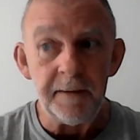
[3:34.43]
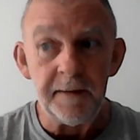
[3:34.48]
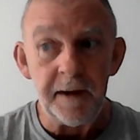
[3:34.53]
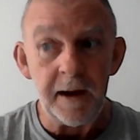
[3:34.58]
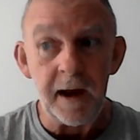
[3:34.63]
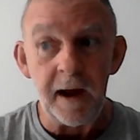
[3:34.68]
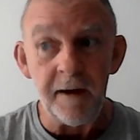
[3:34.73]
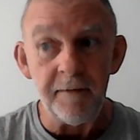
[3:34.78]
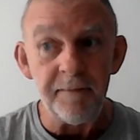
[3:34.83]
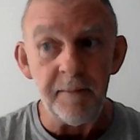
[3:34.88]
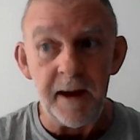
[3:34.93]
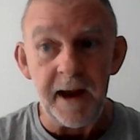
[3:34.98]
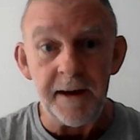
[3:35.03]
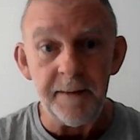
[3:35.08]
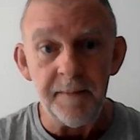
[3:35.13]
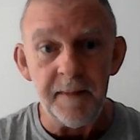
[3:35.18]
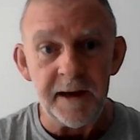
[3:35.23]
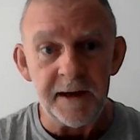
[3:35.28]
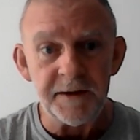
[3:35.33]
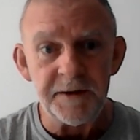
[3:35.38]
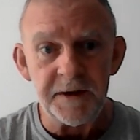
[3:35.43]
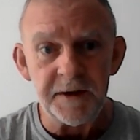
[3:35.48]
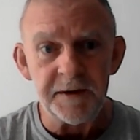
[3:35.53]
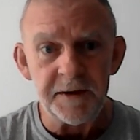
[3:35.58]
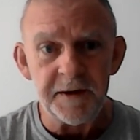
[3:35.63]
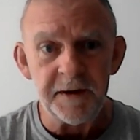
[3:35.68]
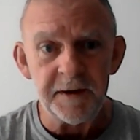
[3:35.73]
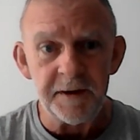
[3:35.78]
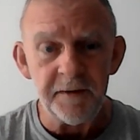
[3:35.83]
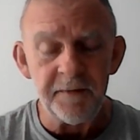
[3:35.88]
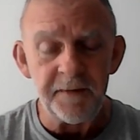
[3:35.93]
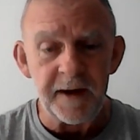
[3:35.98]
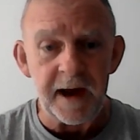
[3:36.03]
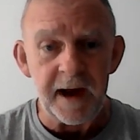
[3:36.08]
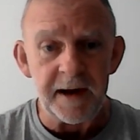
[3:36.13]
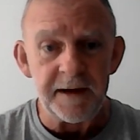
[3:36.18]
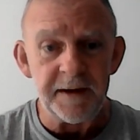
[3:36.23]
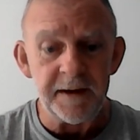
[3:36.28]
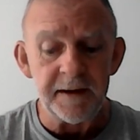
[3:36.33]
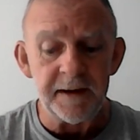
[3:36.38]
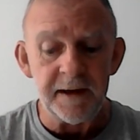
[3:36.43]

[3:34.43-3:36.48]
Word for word: yeah, I've made mention to the fact of